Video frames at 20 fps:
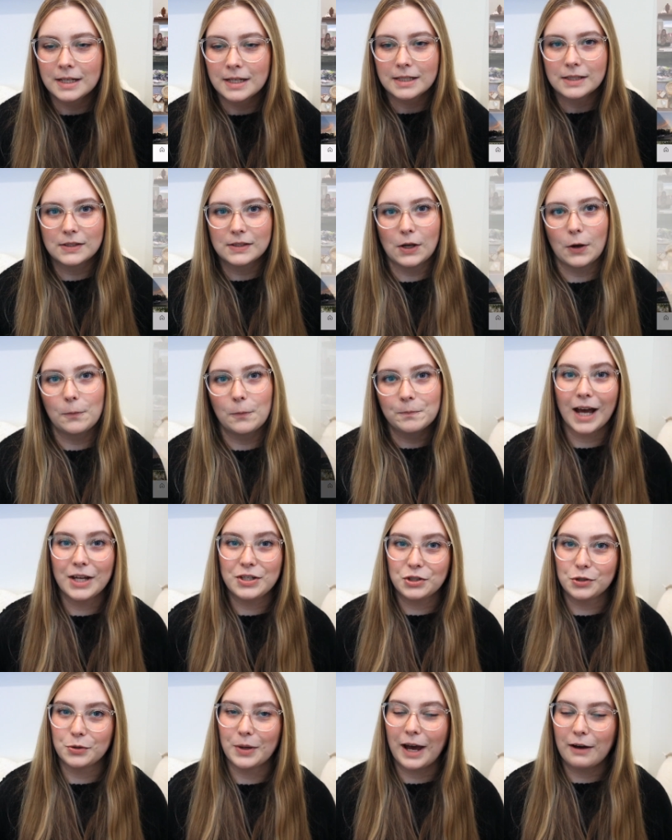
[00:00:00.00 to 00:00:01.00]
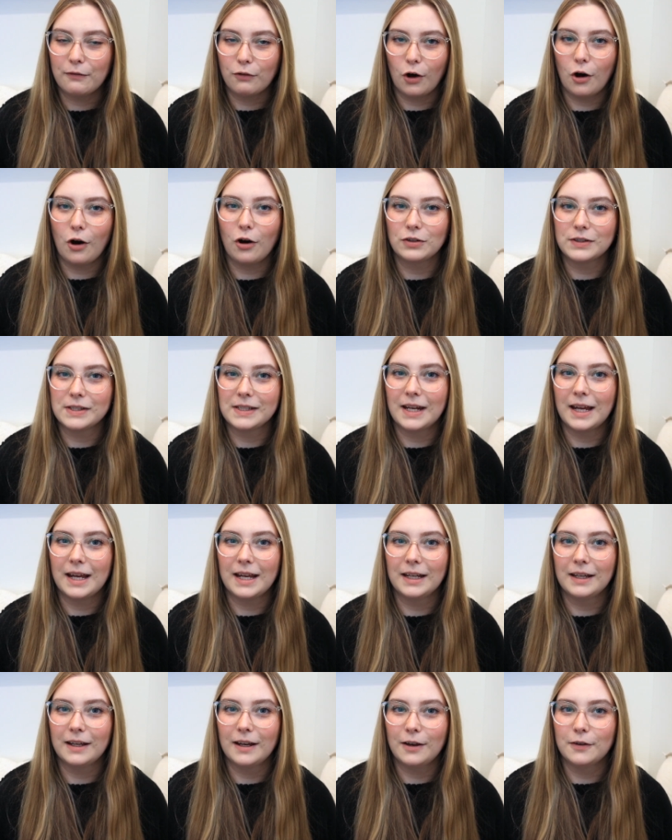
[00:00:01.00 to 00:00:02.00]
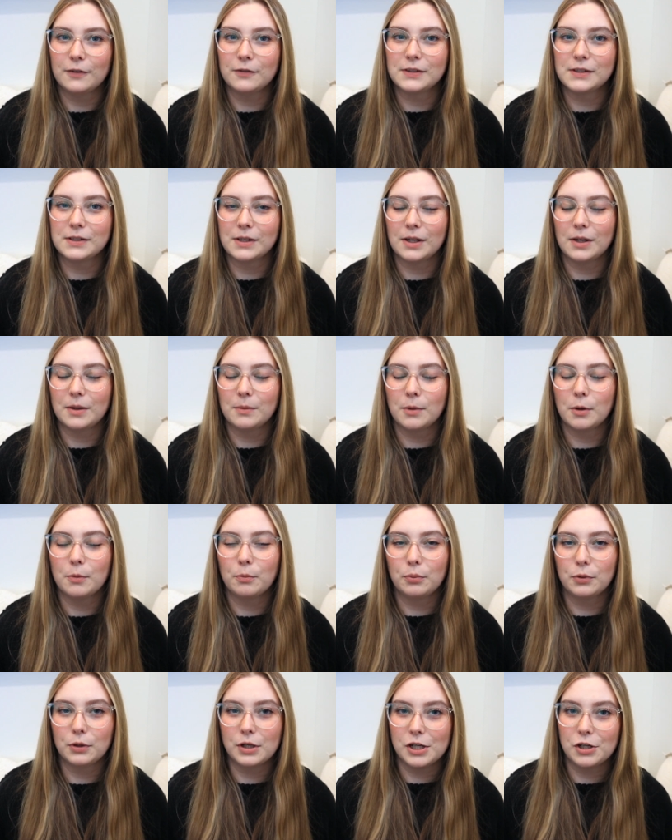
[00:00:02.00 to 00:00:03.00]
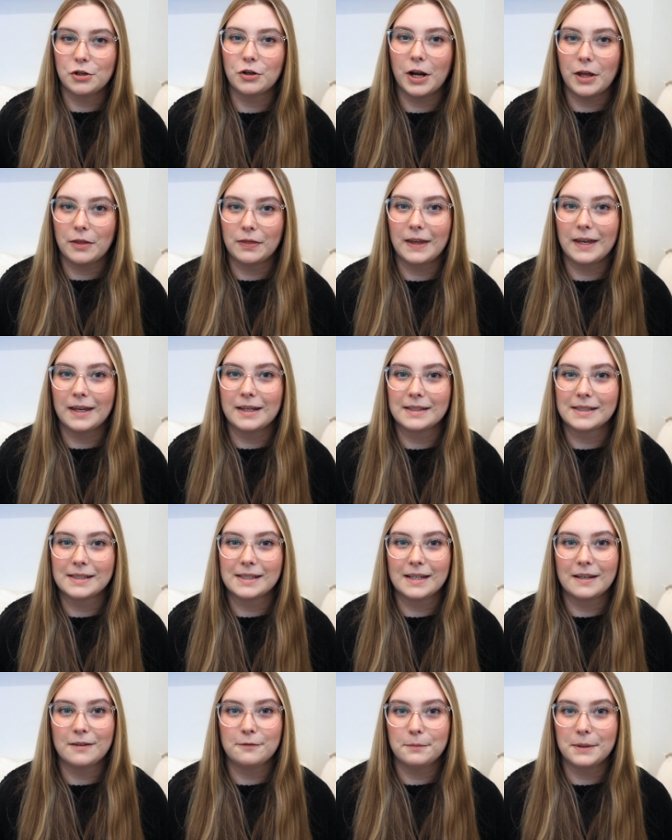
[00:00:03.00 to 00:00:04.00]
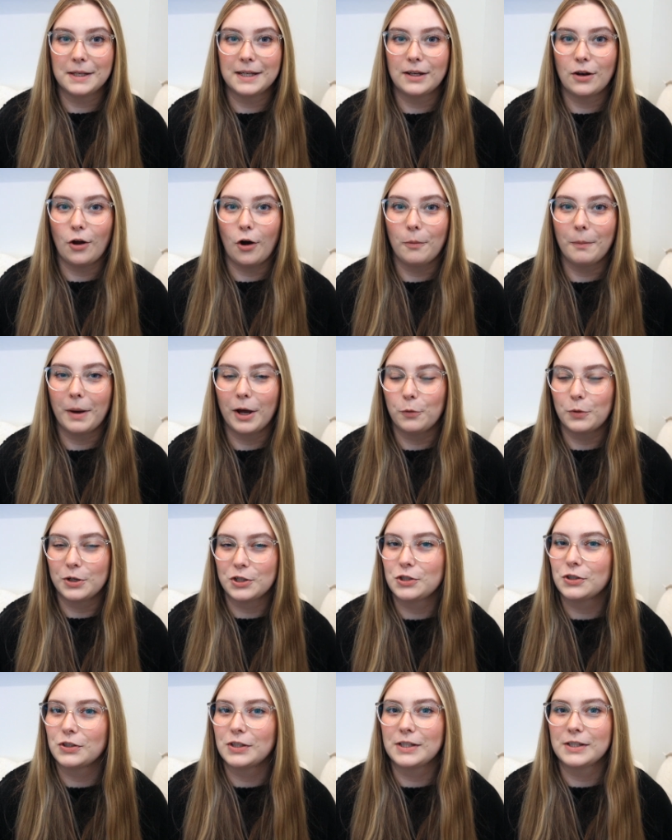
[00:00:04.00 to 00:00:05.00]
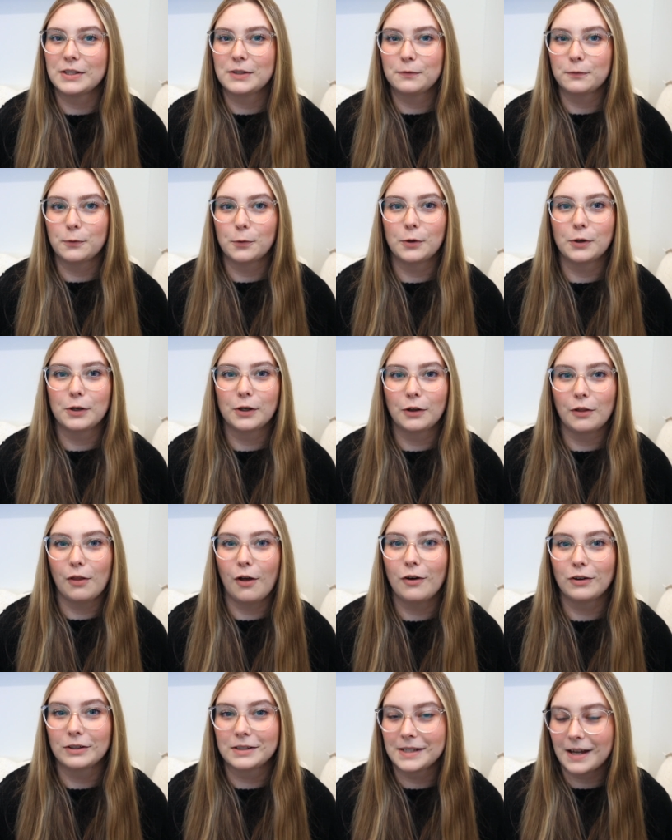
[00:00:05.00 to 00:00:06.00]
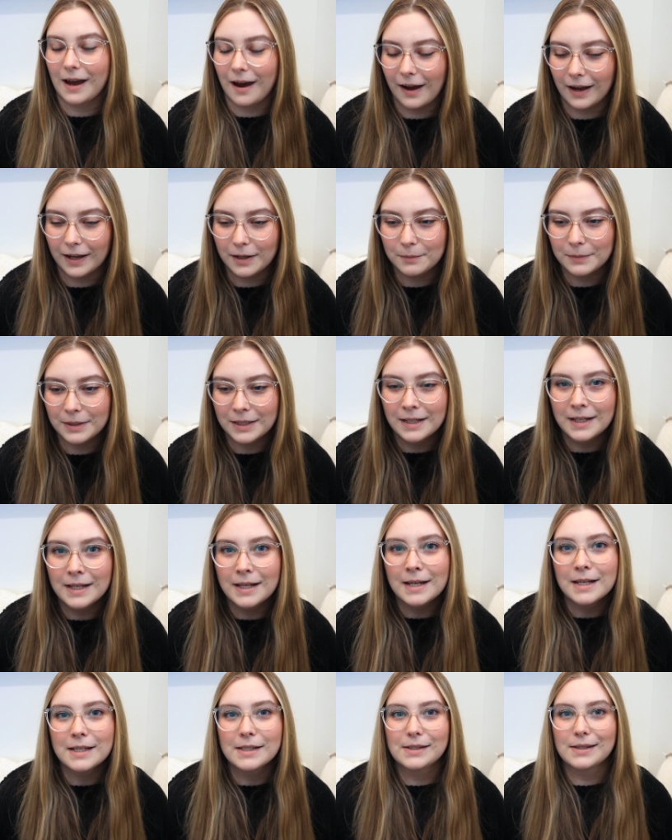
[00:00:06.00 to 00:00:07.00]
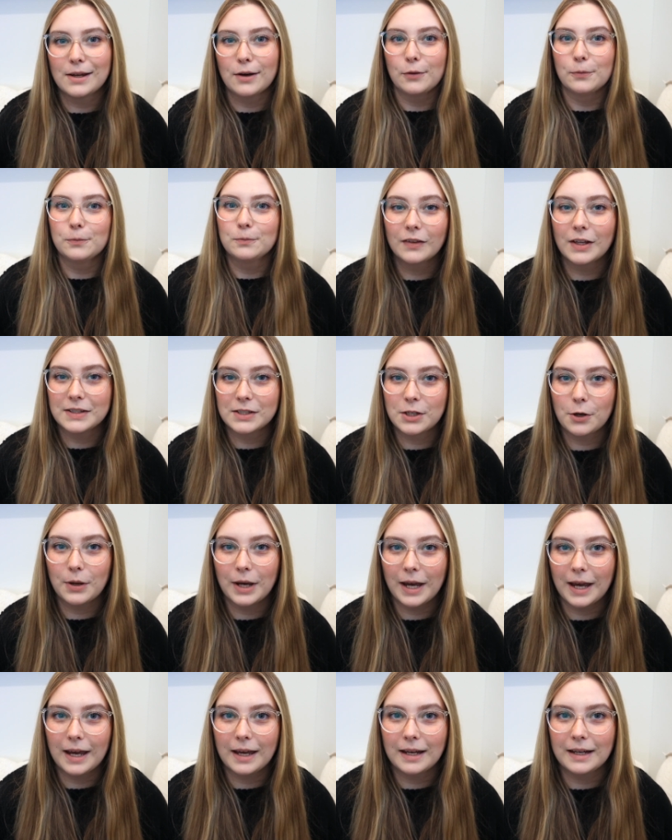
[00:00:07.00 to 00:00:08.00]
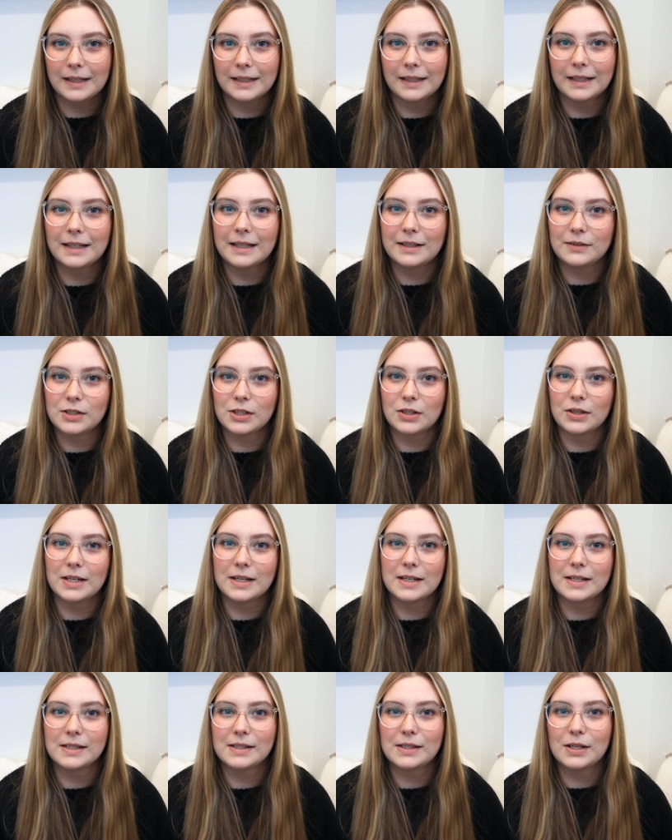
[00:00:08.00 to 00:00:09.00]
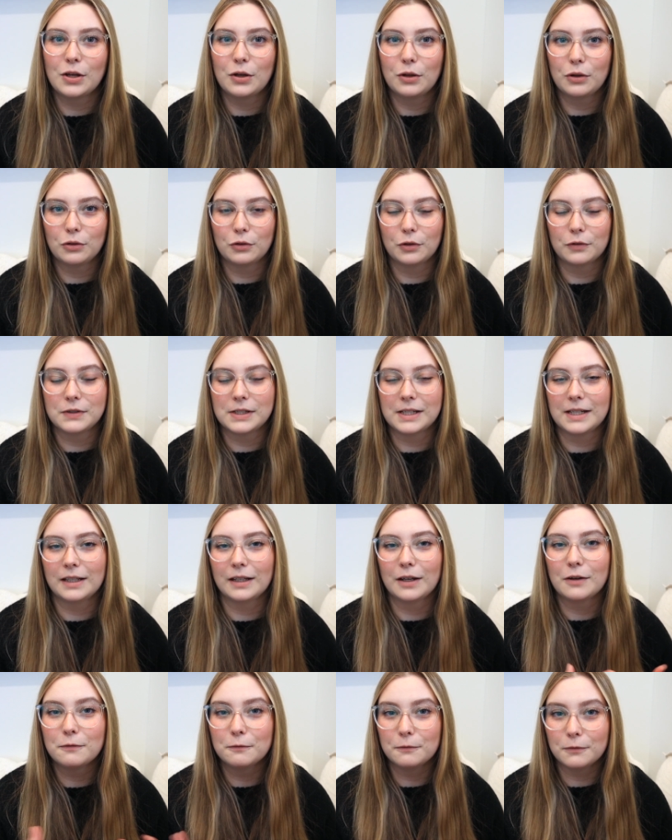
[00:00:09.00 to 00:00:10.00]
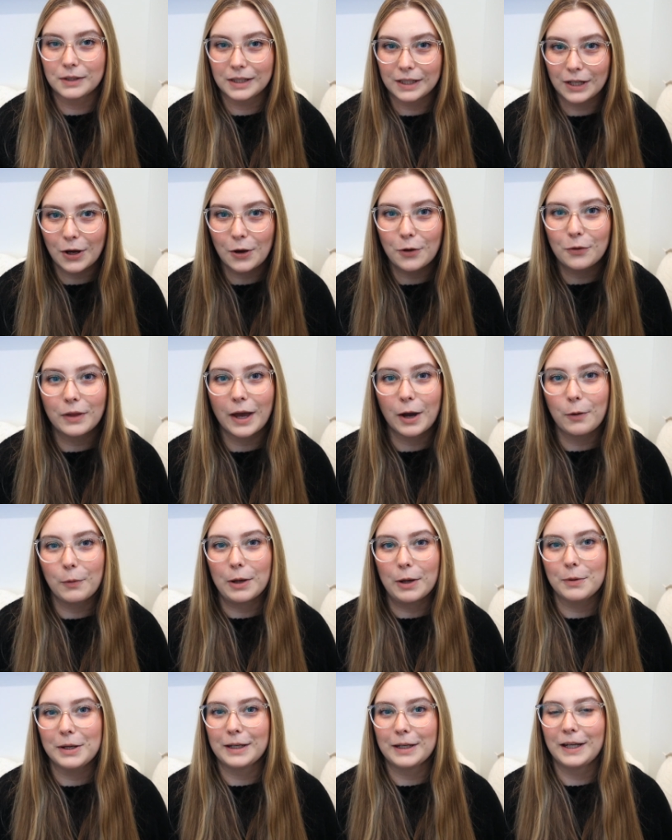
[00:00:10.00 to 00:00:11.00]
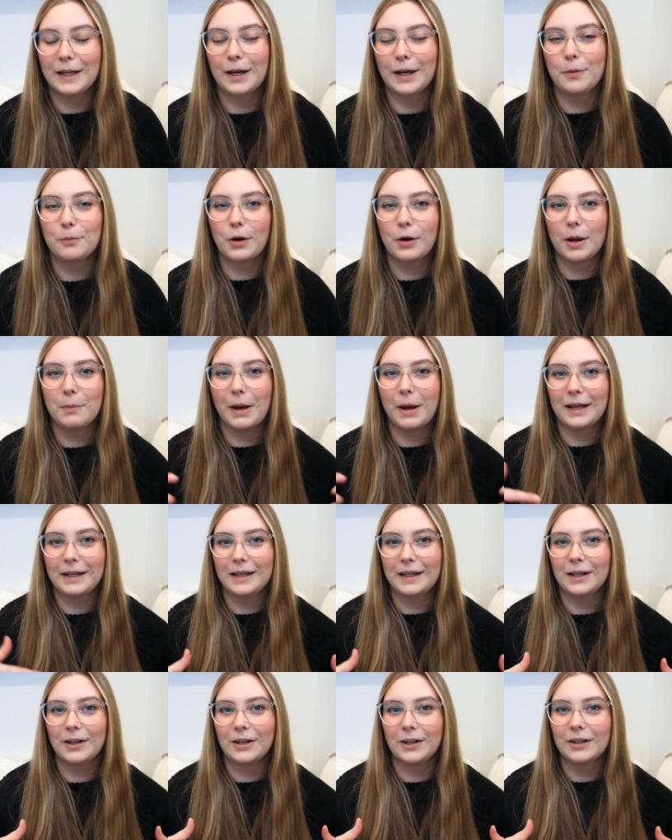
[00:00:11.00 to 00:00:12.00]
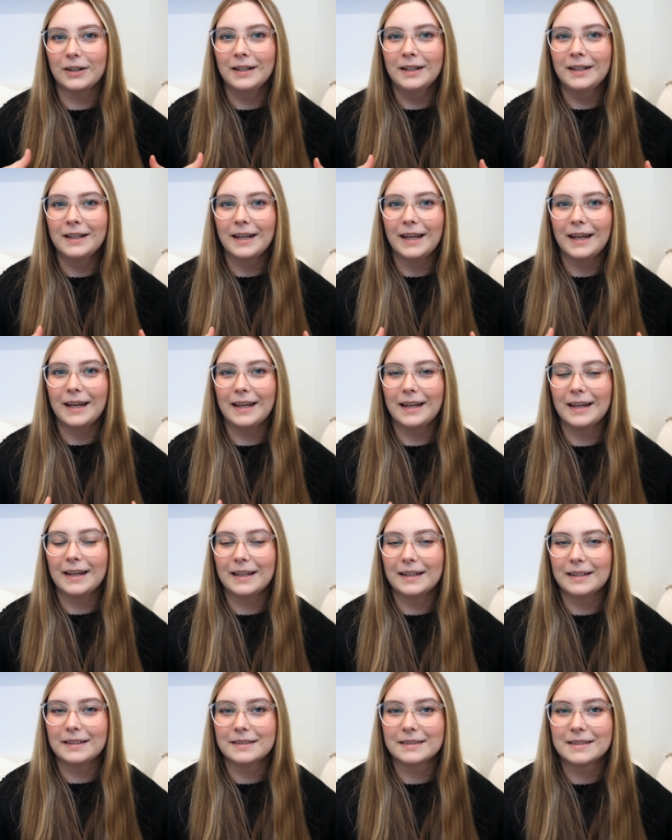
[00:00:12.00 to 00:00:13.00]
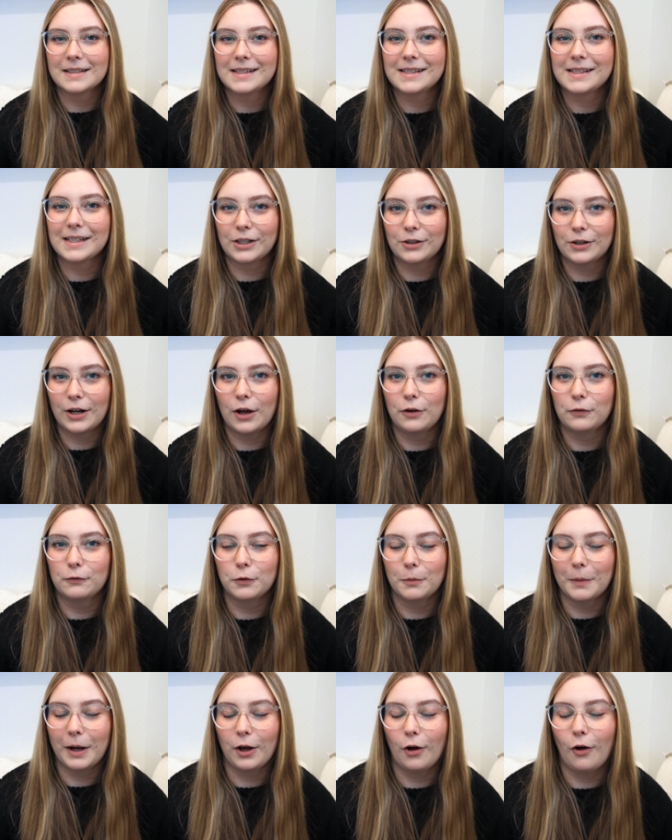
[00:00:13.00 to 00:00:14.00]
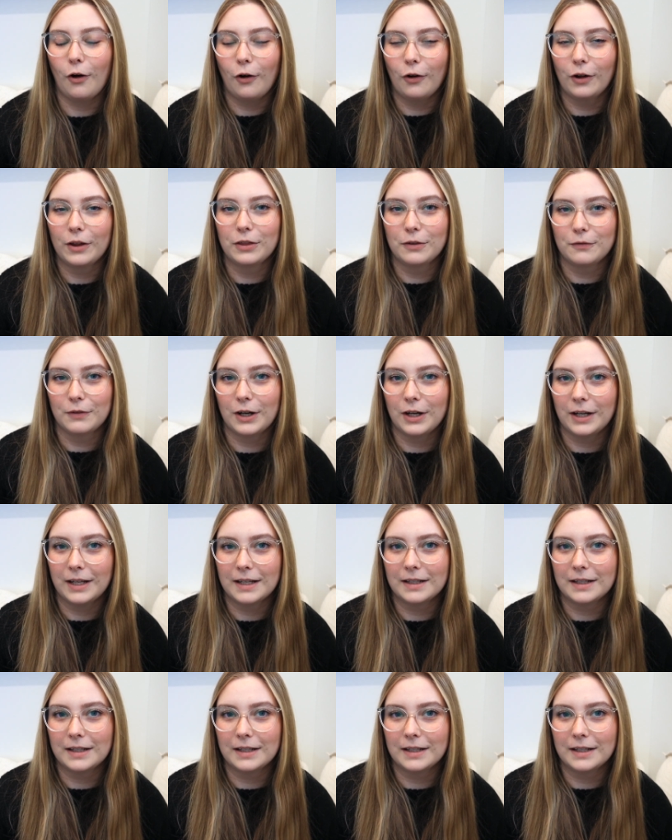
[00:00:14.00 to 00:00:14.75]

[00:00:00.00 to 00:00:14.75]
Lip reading: So I do have a haul today of some pretty great things that have been on my wish list for a long time. So let's go ahead and get into this thrifting video. That way we can come right back here and stick around for my haul at the very